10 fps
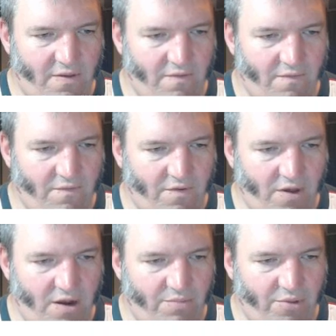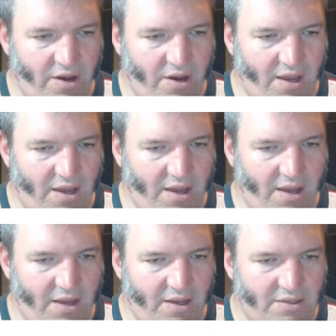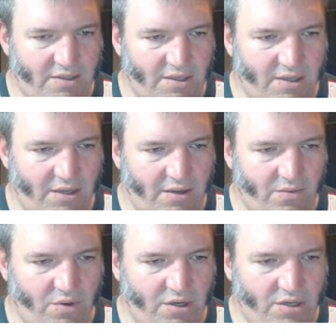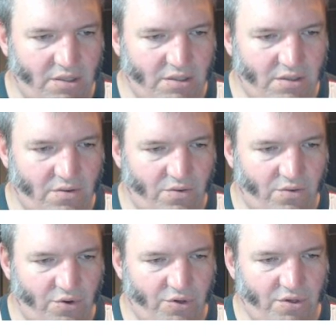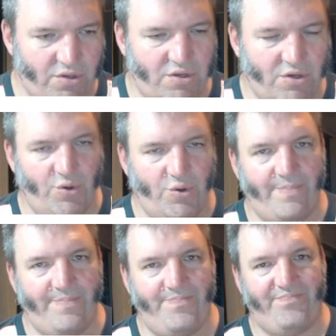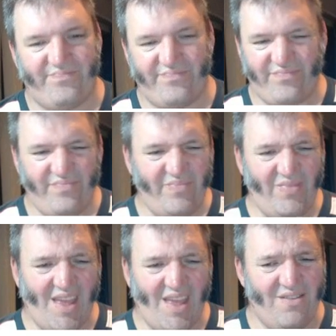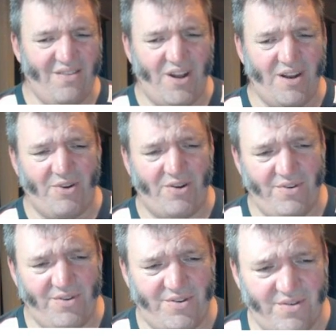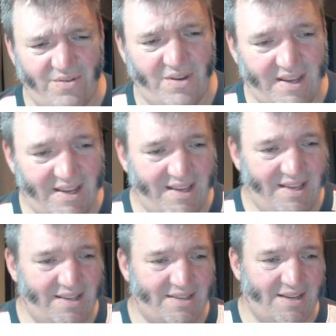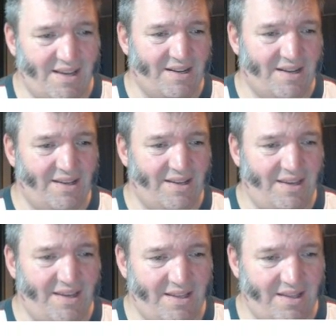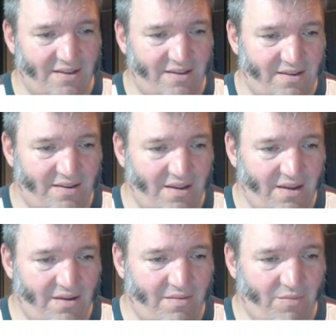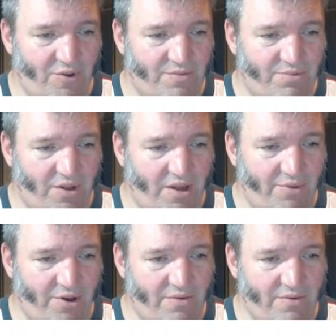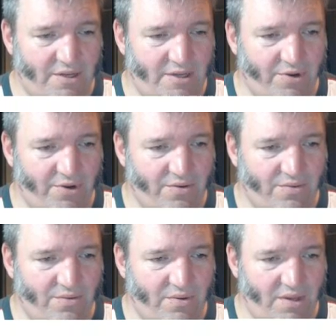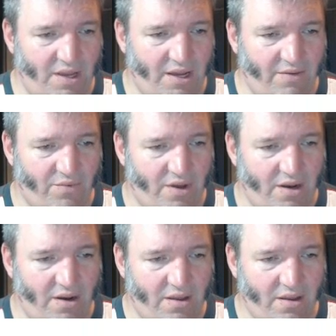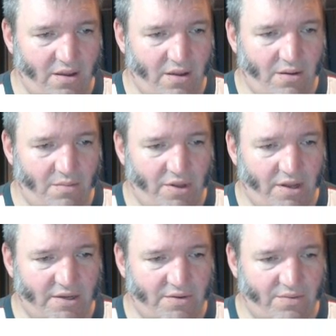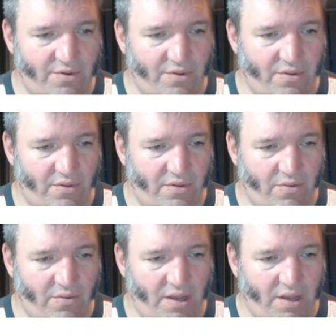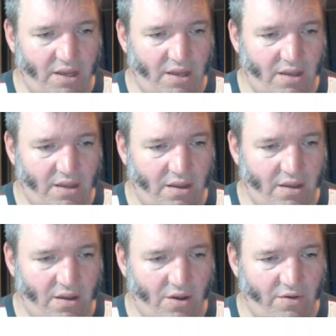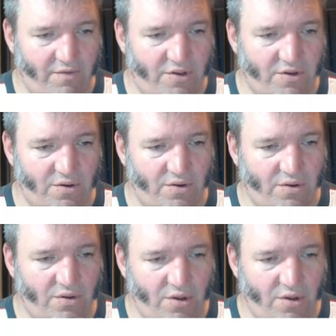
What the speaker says: divided by AC, which is root 2. Dividing by root 2 is ugly. That's multiplied by the reciprocal, -1 plus root 3 over 2,